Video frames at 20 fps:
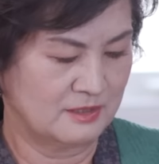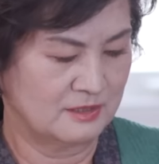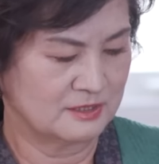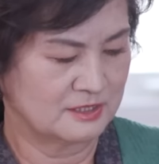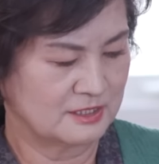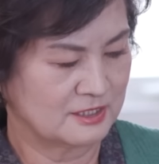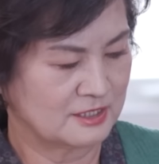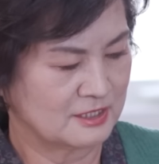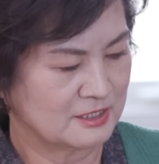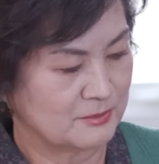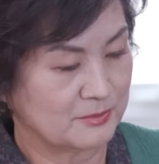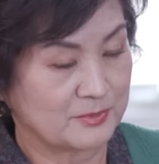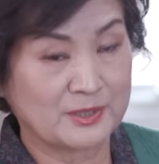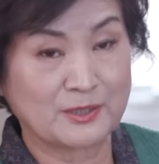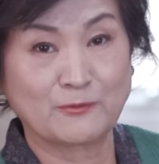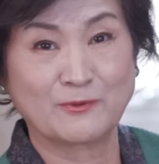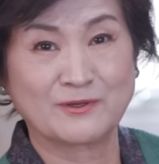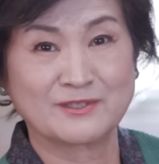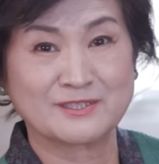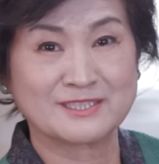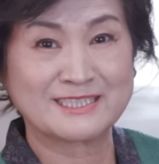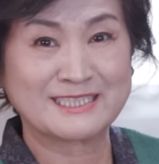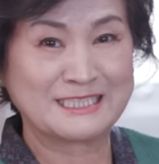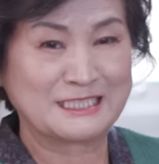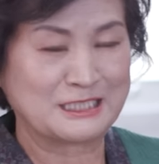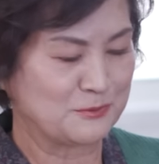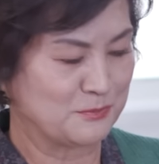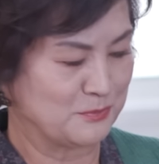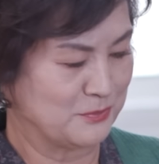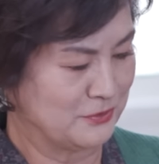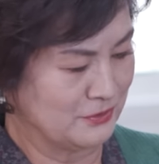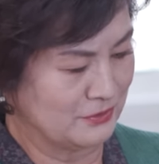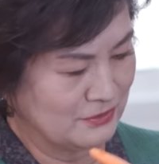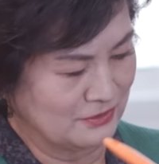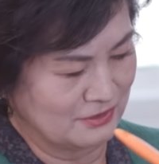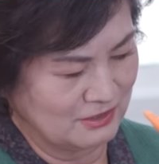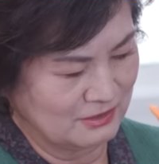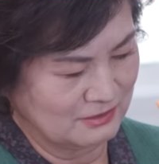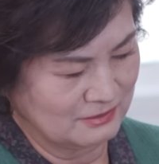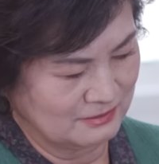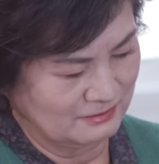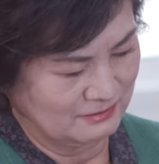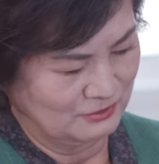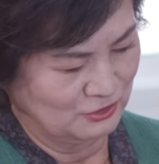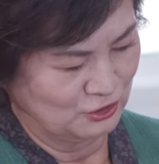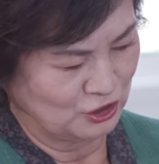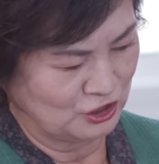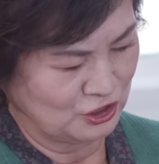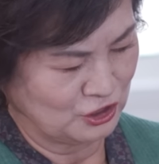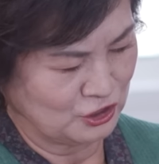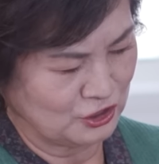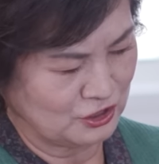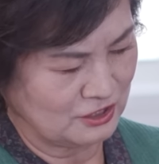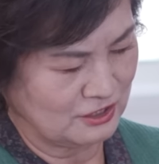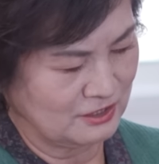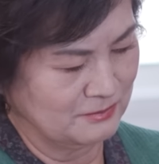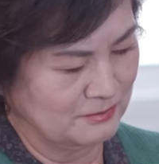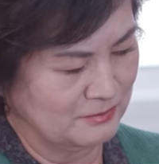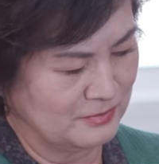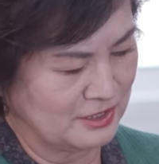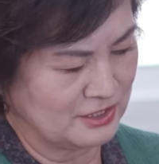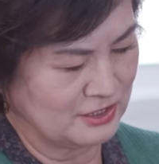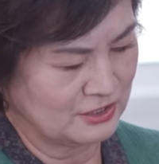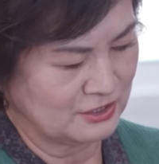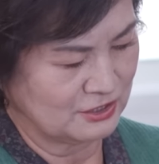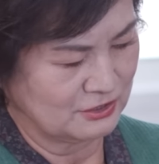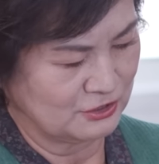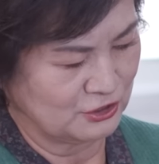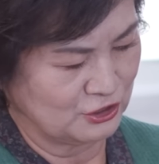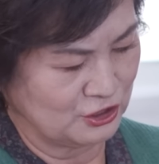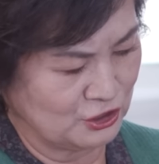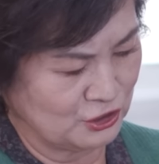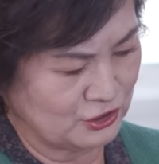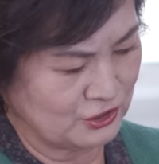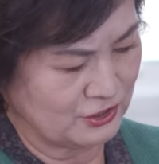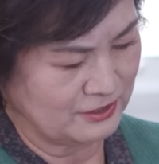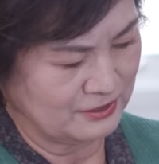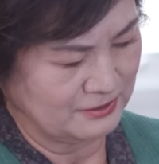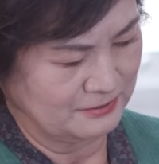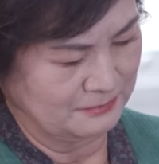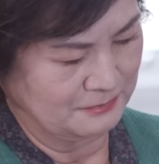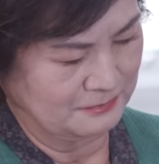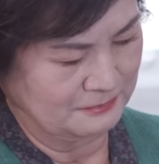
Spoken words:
This is about 1 teaspoon ginger, minced ginger.